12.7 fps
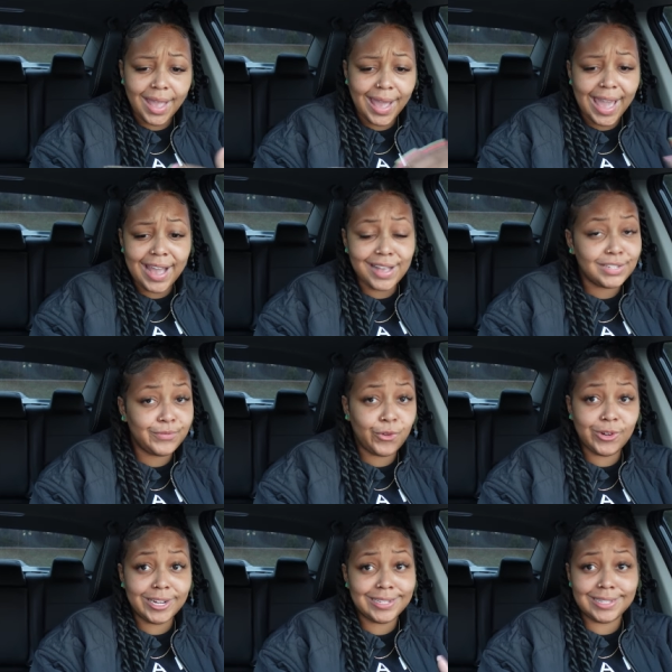As
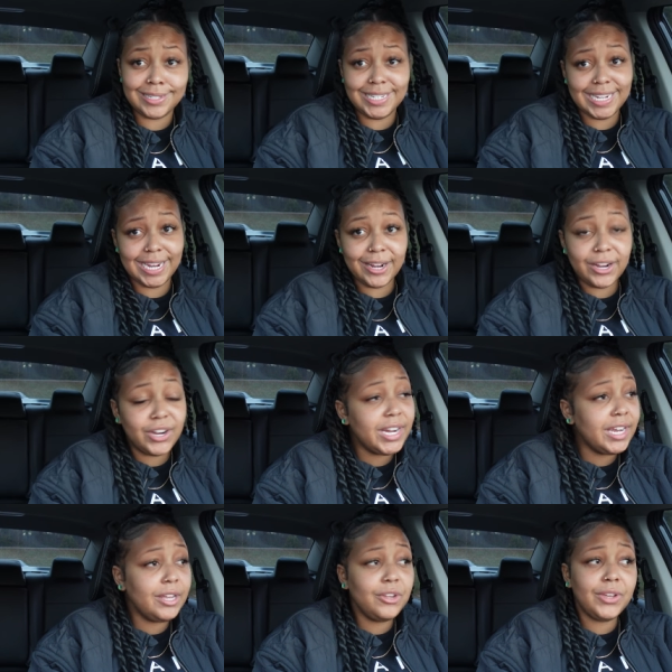far as
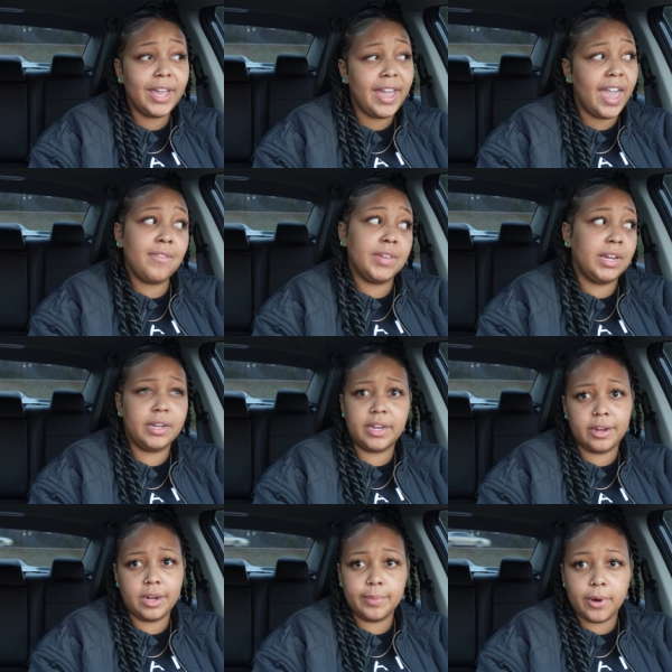dairy, you can't have any
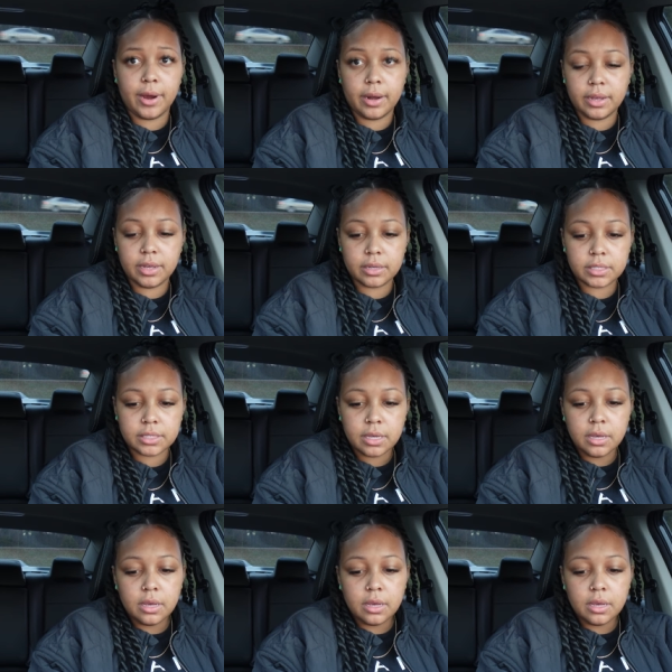dairy products